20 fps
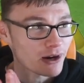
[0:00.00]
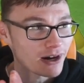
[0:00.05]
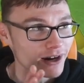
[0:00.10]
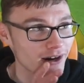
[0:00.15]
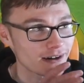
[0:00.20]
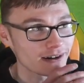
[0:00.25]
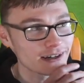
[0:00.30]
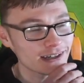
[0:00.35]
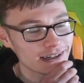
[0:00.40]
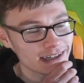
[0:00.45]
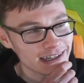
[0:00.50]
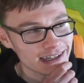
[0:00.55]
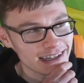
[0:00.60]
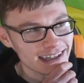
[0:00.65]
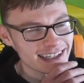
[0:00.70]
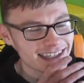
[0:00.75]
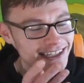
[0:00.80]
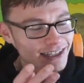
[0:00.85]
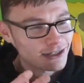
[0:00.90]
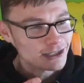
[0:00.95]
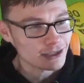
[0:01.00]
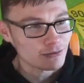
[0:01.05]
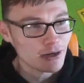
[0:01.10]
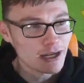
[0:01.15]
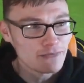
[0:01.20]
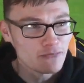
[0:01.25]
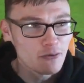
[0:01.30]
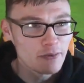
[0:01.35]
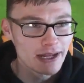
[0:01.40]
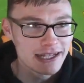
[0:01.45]
but still got
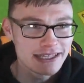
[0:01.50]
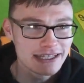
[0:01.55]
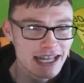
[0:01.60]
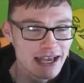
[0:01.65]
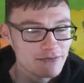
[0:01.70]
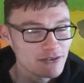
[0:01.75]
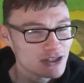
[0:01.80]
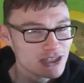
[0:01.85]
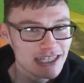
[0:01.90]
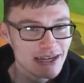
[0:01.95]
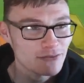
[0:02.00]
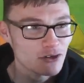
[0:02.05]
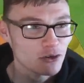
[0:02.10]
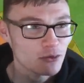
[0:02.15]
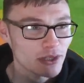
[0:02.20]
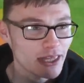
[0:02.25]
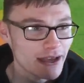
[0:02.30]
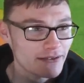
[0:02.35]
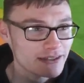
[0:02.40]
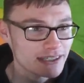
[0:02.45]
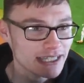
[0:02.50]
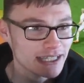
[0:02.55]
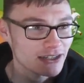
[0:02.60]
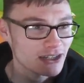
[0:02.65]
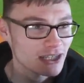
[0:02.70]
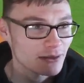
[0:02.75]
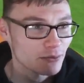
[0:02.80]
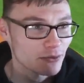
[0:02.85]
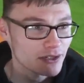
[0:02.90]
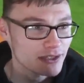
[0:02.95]
24 minutes left. You just never know with FC, do
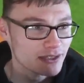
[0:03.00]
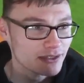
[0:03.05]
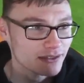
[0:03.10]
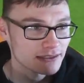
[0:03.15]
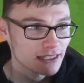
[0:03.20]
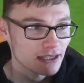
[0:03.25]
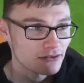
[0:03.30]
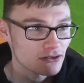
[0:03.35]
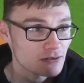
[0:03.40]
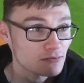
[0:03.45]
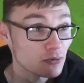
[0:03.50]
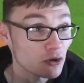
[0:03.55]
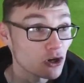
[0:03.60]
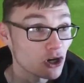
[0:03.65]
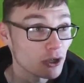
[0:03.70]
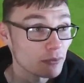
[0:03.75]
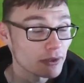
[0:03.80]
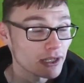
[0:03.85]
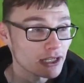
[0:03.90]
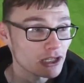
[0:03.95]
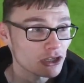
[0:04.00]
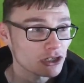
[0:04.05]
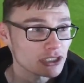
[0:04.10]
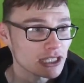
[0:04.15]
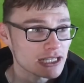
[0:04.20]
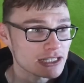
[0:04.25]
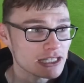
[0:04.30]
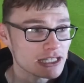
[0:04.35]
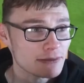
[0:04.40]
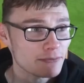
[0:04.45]
you, boys? Dangerous ball. But look at
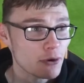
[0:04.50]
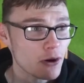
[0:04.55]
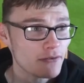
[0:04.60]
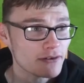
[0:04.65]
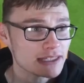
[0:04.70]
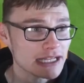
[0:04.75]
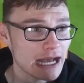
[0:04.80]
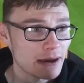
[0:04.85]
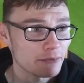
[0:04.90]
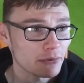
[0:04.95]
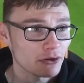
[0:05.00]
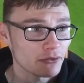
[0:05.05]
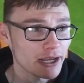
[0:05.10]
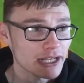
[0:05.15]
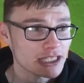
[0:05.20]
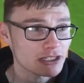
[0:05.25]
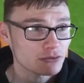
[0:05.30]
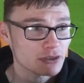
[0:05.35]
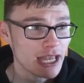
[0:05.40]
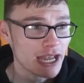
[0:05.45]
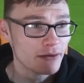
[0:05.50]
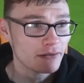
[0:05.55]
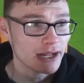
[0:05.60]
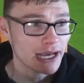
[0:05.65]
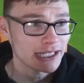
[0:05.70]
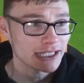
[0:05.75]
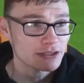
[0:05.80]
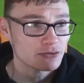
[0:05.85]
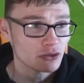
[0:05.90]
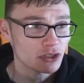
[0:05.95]
this. This is a per example, right? So Teo
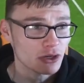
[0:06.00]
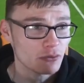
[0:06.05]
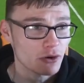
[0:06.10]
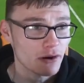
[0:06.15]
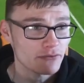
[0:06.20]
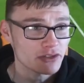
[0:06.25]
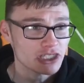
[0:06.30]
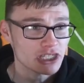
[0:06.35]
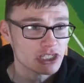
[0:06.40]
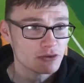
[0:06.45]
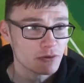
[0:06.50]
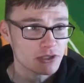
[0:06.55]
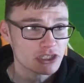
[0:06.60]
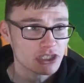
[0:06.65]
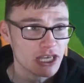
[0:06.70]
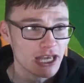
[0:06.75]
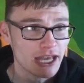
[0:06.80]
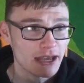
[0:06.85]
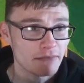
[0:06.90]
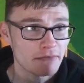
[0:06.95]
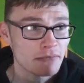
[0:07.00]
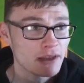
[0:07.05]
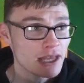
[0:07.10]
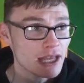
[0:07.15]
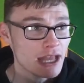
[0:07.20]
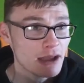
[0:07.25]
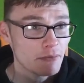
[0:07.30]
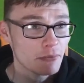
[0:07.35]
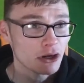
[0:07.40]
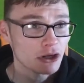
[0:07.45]
Hernandez, we're going to obviously switch to him.
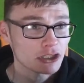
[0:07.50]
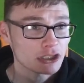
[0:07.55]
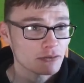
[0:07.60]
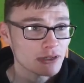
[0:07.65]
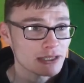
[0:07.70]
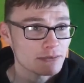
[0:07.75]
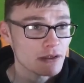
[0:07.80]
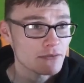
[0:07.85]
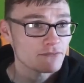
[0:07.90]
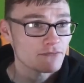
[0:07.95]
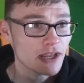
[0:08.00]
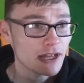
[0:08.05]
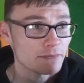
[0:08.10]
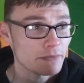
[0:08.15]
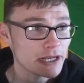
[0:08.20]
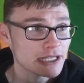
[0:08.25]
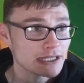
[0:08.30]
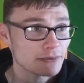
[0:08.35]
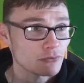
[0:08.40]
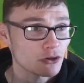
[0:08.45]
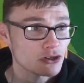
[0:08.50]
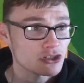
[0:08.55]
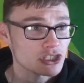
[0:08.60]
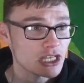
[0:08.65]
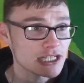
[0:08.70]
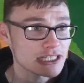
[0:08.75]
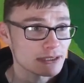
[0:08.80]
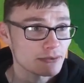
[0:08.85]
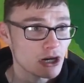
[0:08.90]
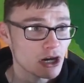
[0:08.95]
But look at the way the midfield picks up runners
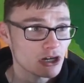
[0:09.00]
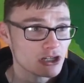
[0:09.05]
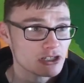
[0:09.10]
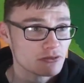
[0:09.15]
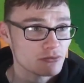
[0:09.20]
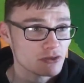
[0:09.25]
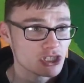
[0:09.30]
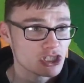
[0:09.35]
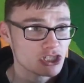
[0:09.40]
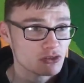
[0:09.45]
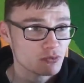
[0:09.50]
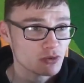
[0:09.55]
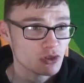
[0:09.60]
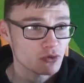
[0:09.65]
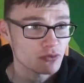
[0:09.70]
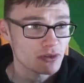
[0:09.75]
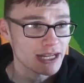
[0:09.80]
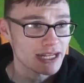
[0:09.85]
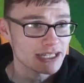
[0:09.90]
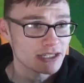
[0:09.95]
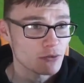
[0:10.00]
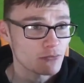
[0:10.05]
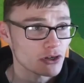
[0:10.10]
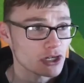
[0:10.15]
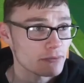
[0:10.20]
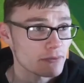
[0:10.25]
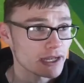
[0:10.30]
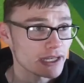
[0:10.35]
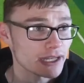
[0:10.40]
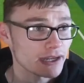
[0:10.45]
near the box. We don't need to
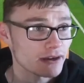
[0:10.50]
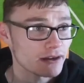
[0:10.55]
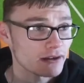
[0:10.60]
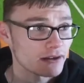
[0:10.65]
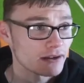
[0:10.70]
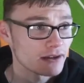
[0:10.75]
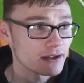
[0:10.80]
overcommit here.